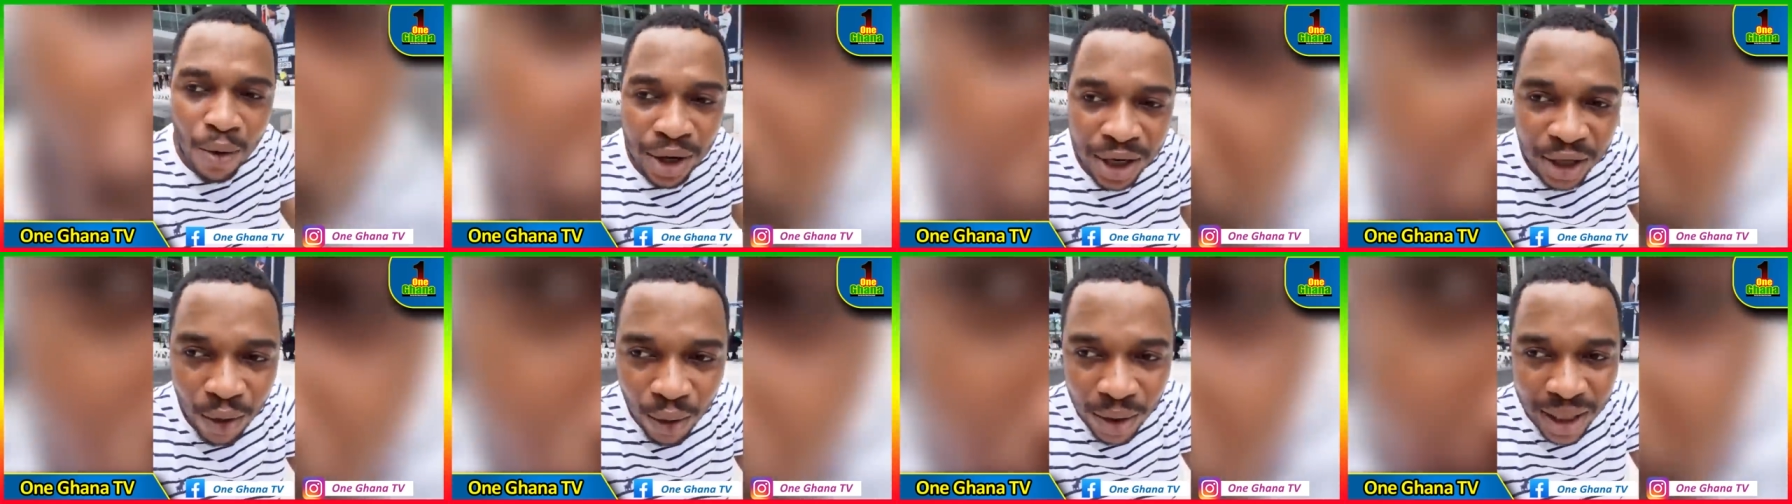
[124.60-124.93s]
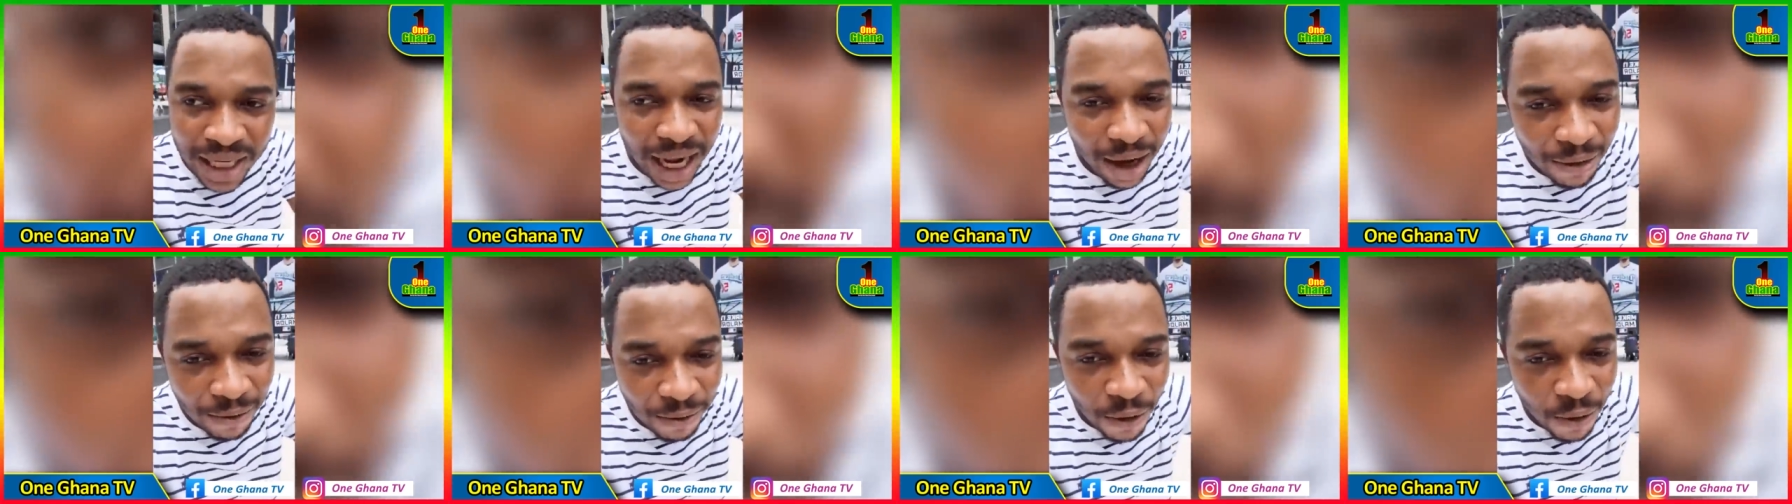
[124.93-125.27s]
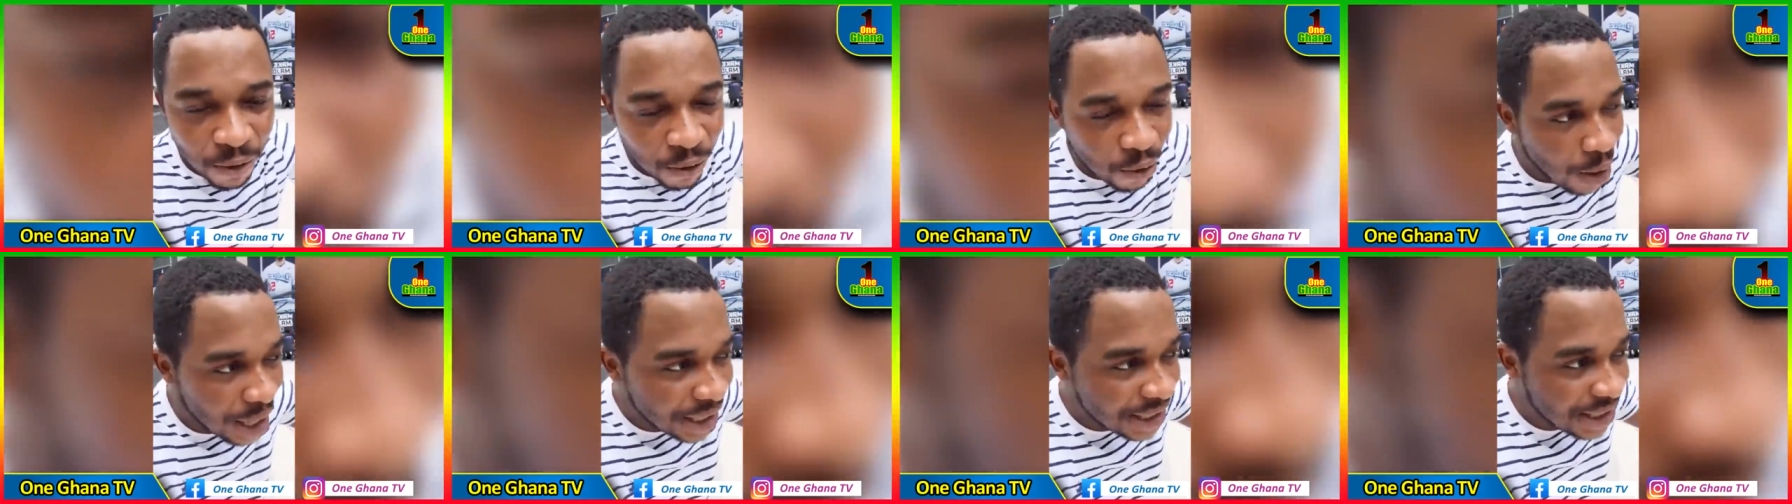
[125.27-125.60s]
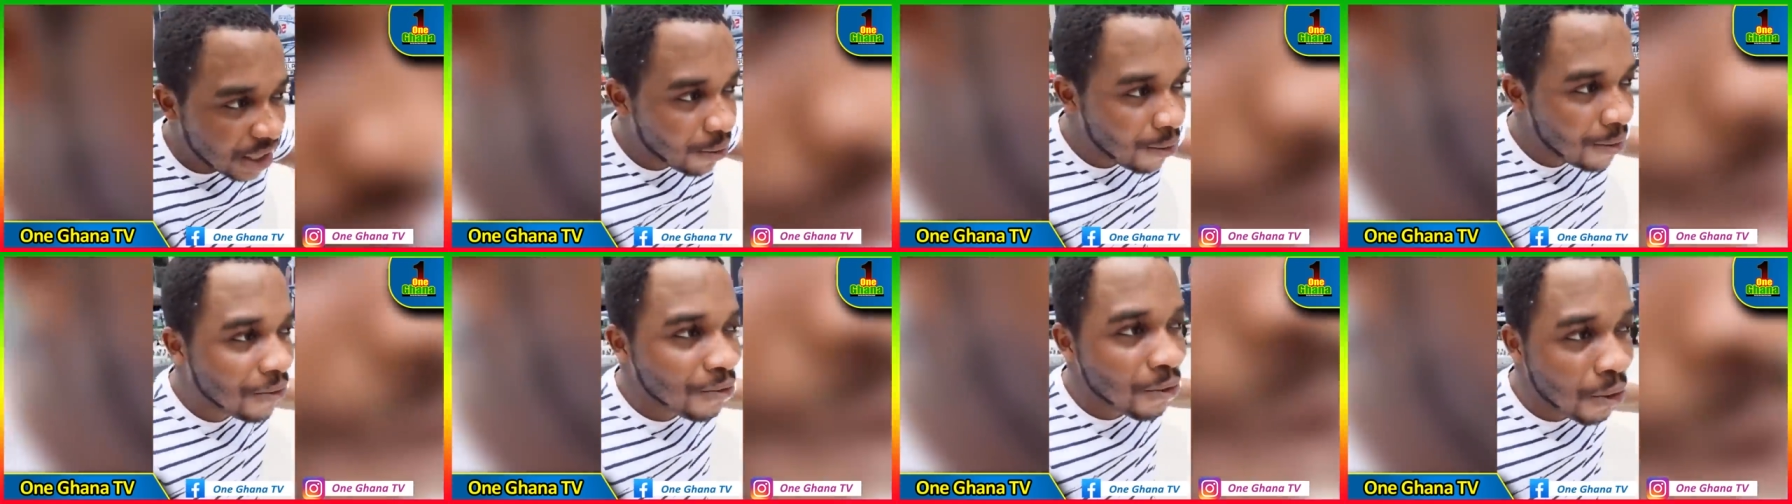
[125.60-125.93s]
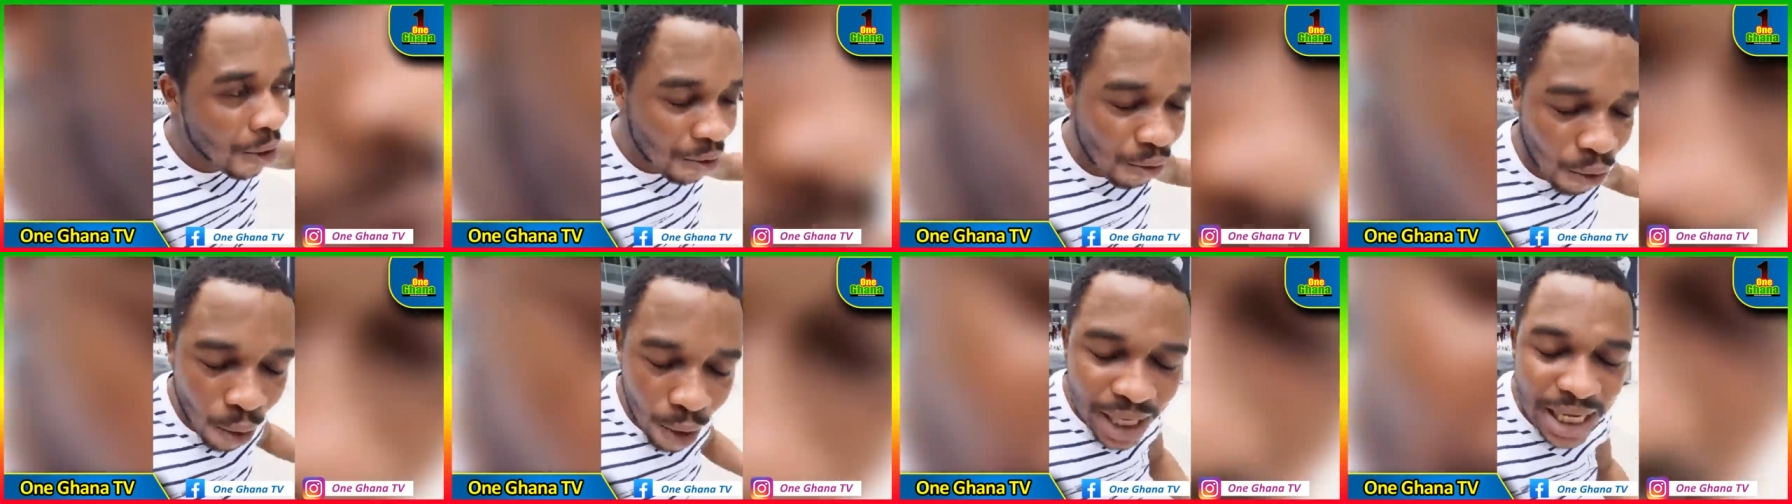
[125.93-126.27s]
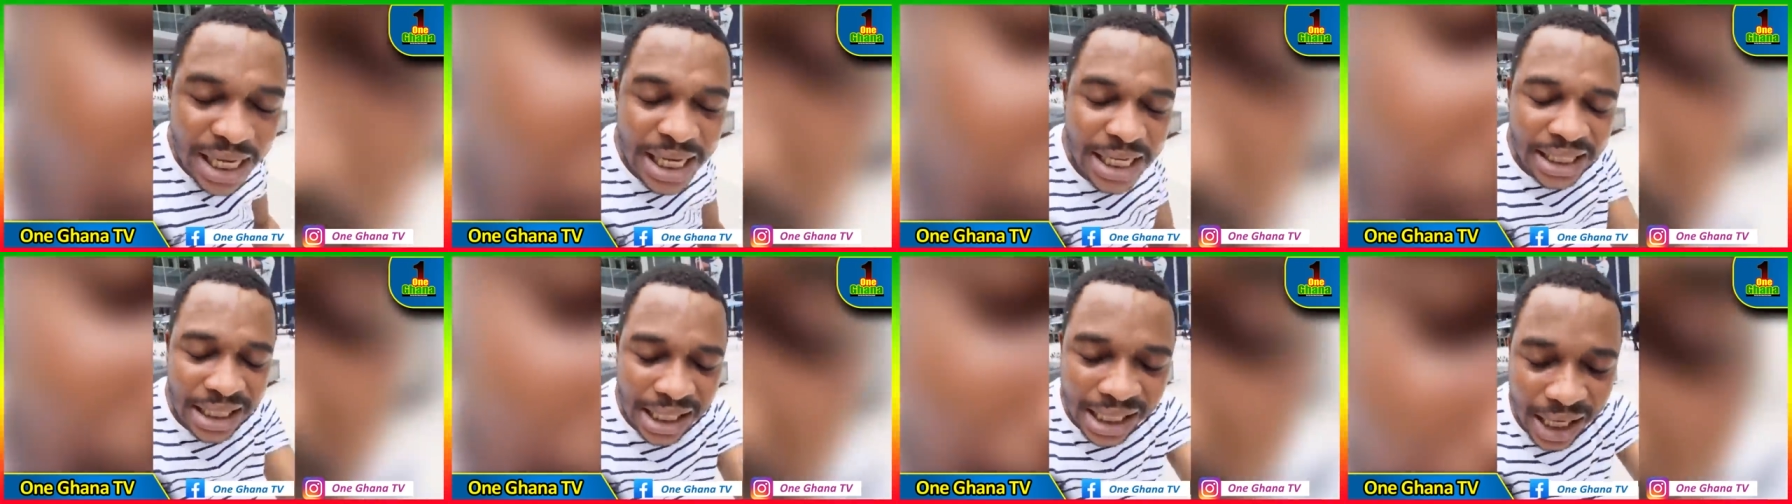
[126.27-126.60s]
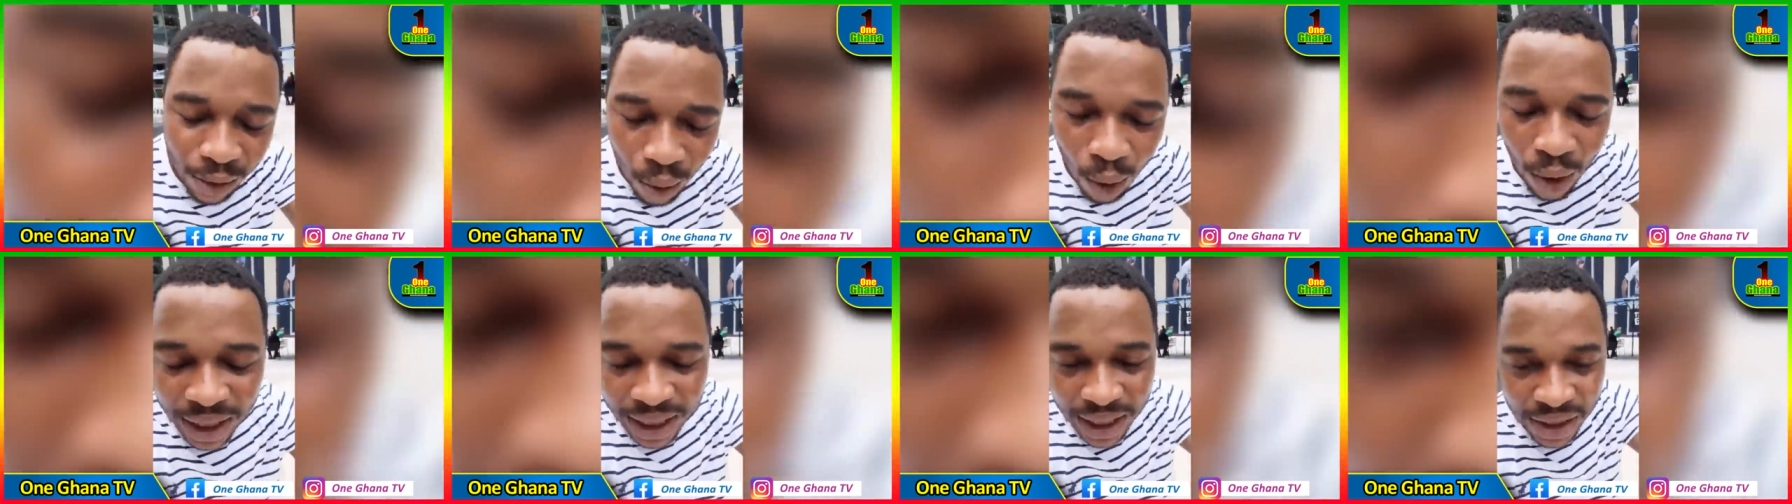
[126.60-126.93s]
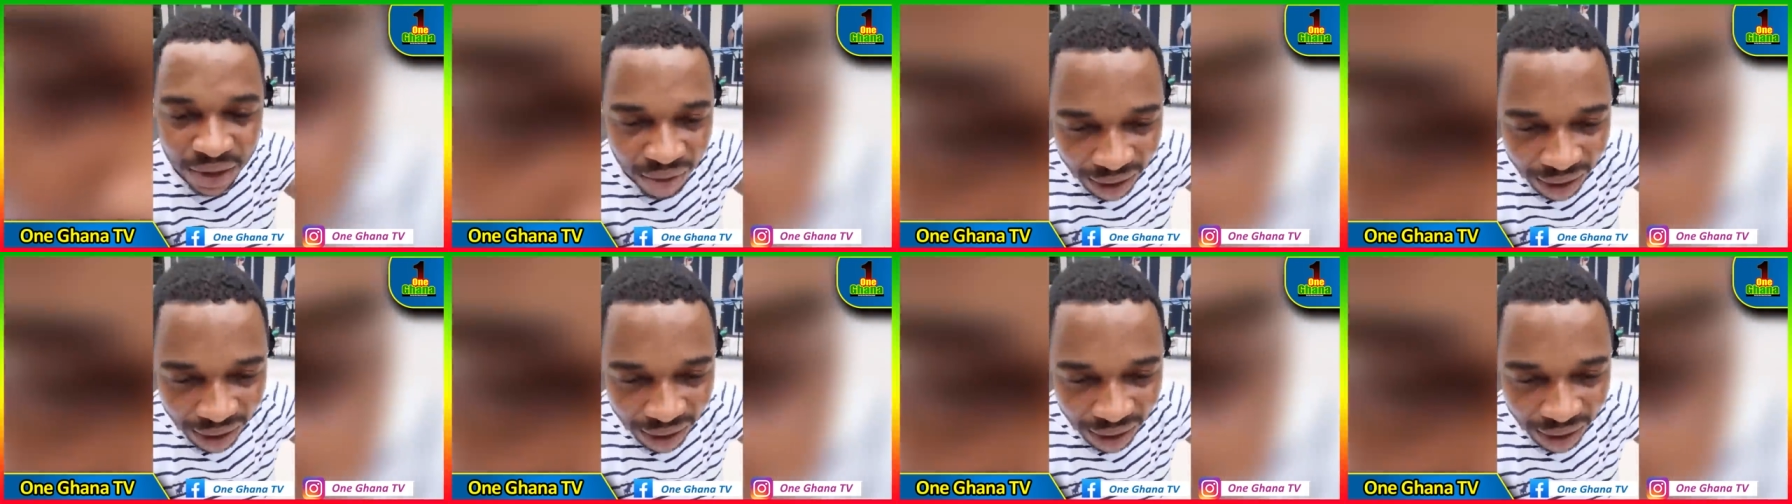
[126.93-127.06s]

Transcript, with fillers: or no Nam for Fuasha, one East Leguane,